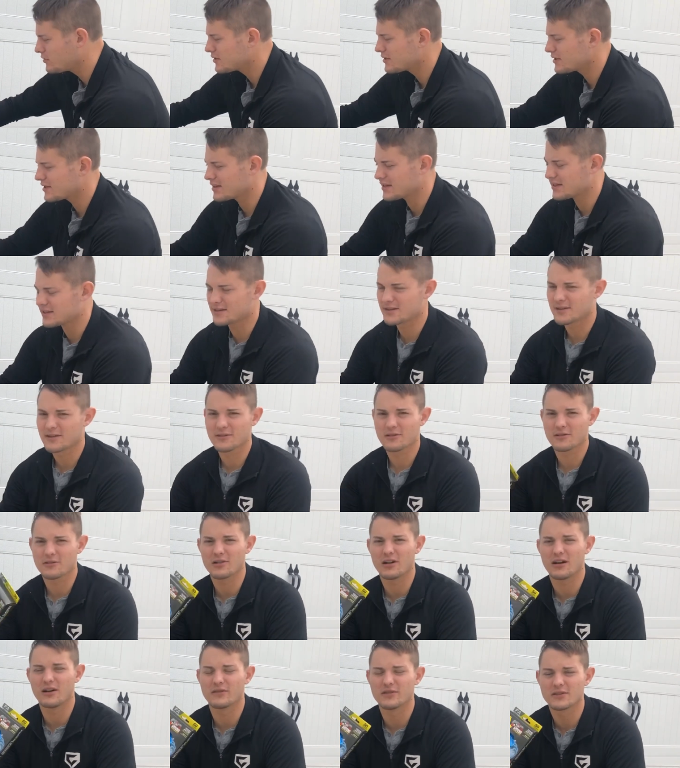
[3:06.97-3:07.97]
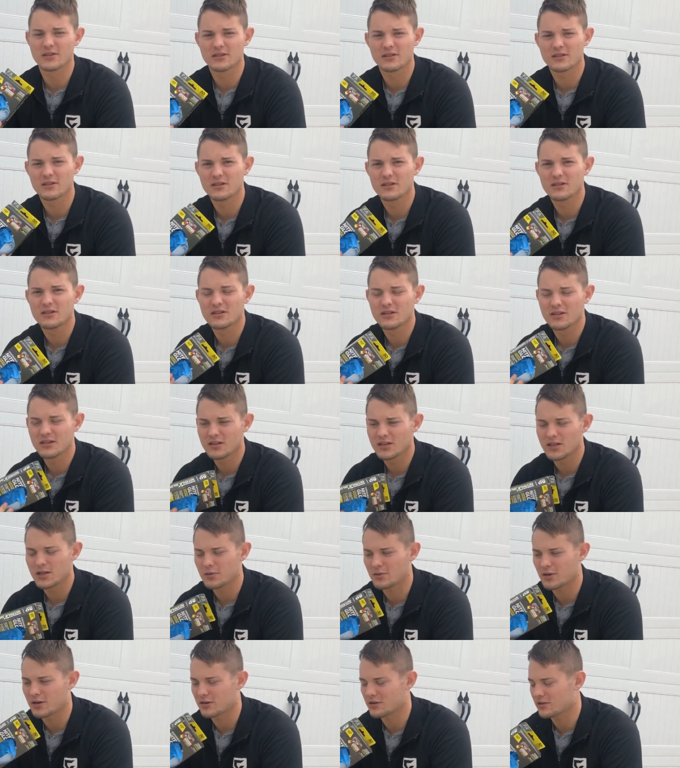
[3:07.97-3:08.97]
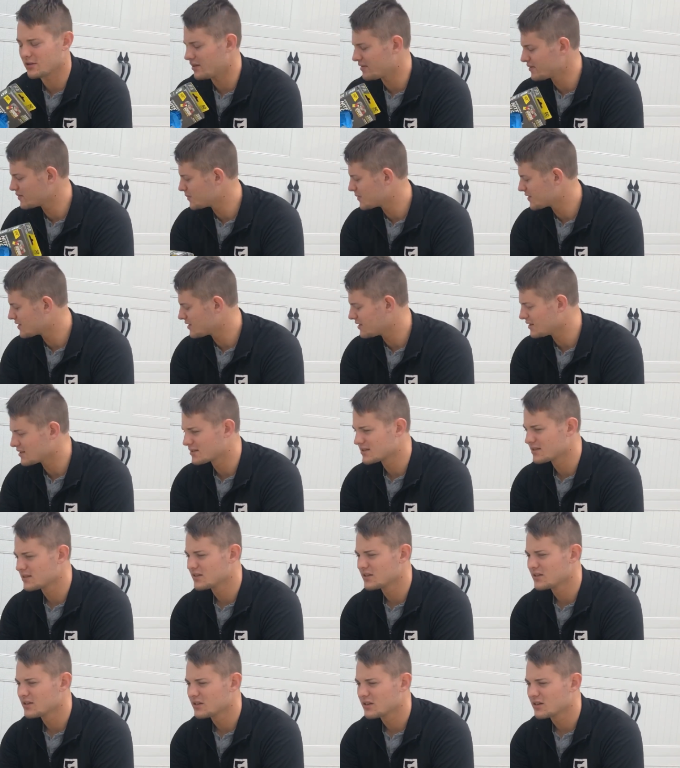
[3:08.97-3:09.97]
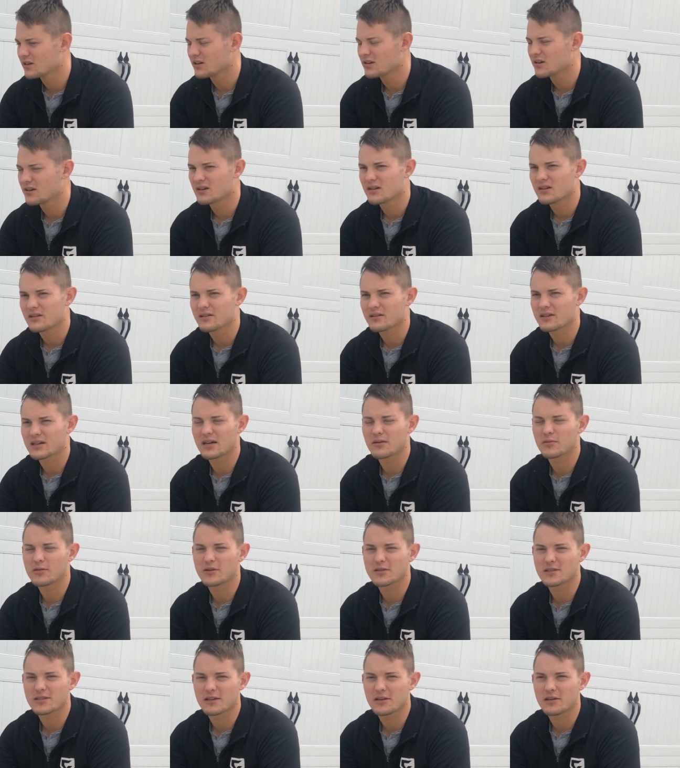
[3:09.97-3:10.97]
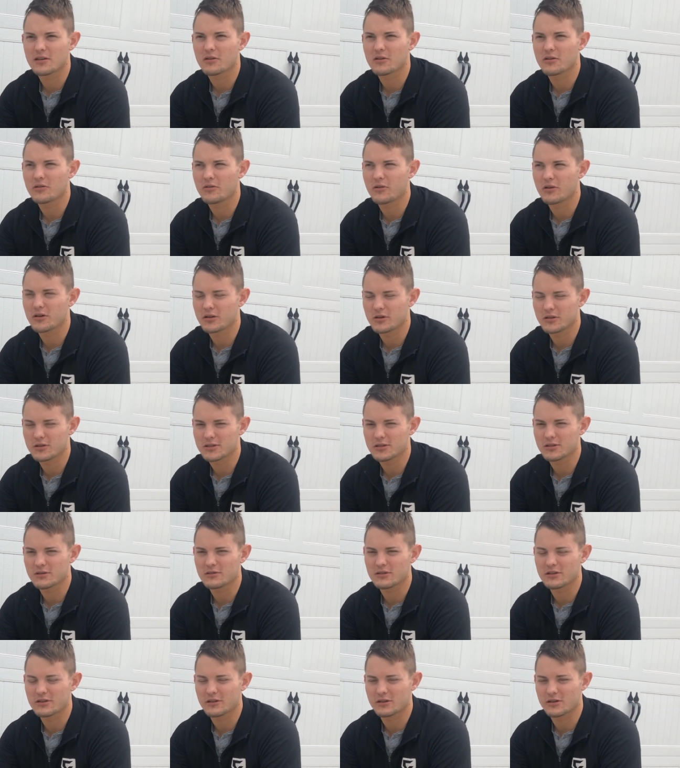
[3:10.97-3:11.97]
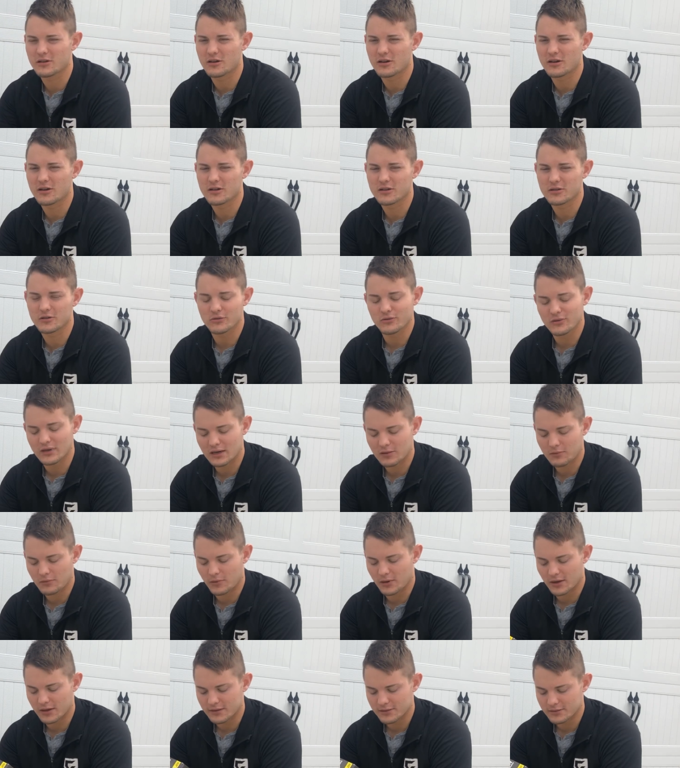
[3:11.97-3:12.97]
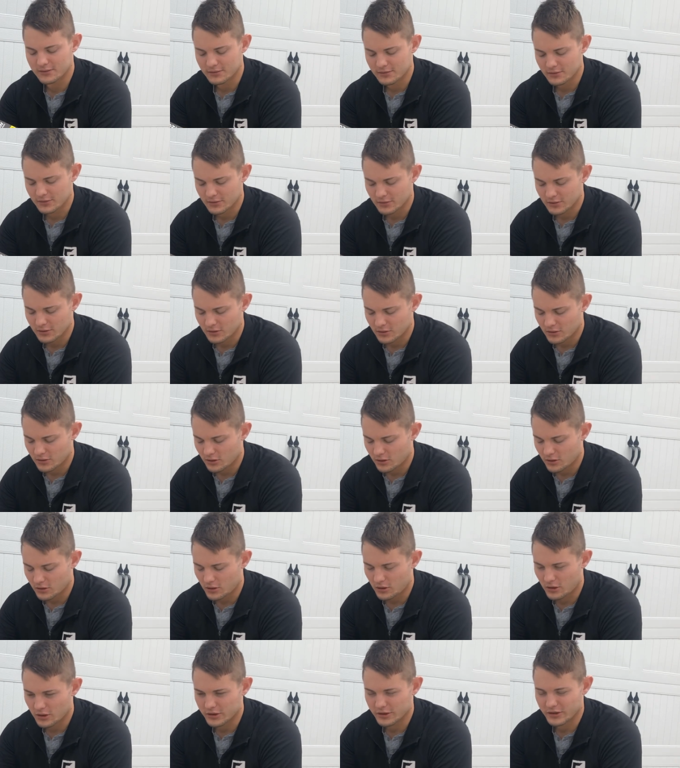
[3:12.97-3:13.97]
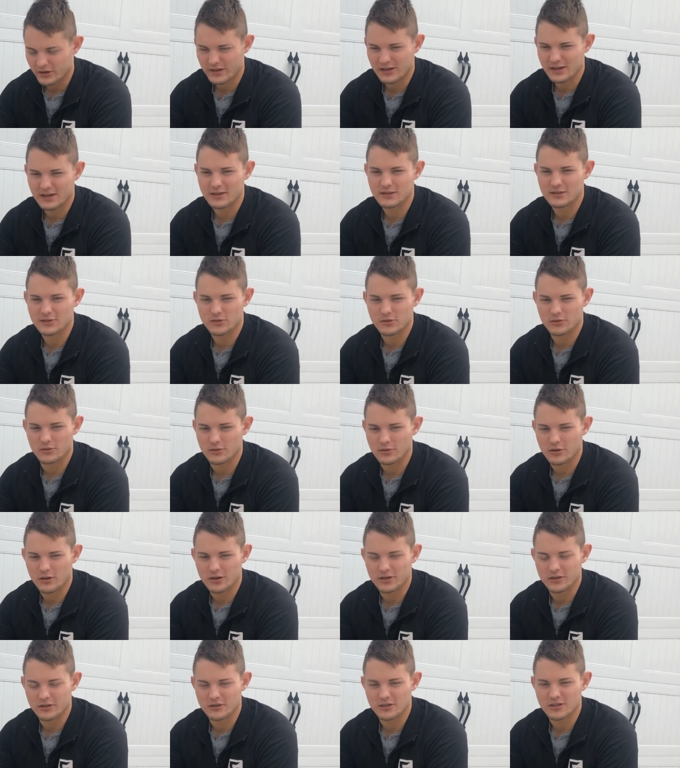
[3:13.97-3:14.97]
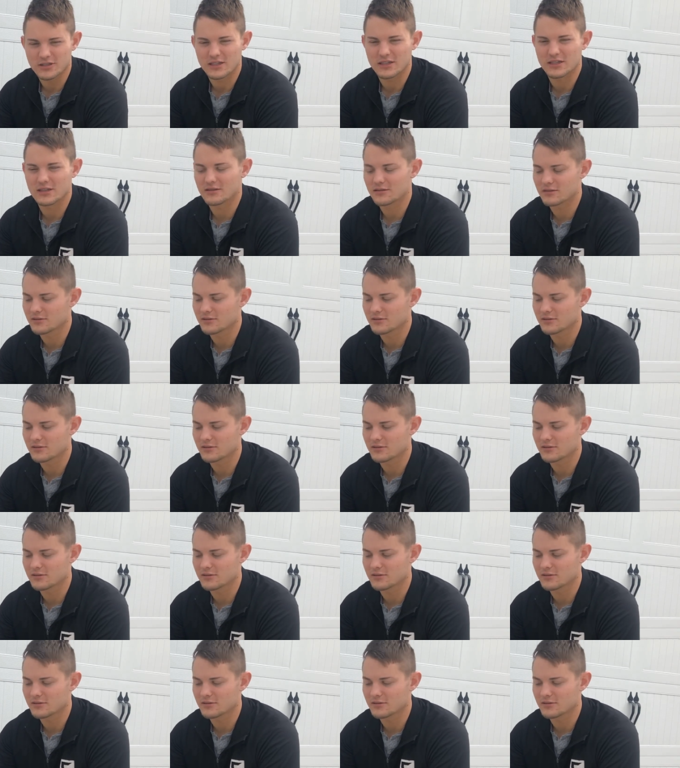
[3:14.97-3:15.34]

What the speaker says: is gloves. You want gloves because the chemicals that you are using to clean your car, you do not want on your hands or on your skin.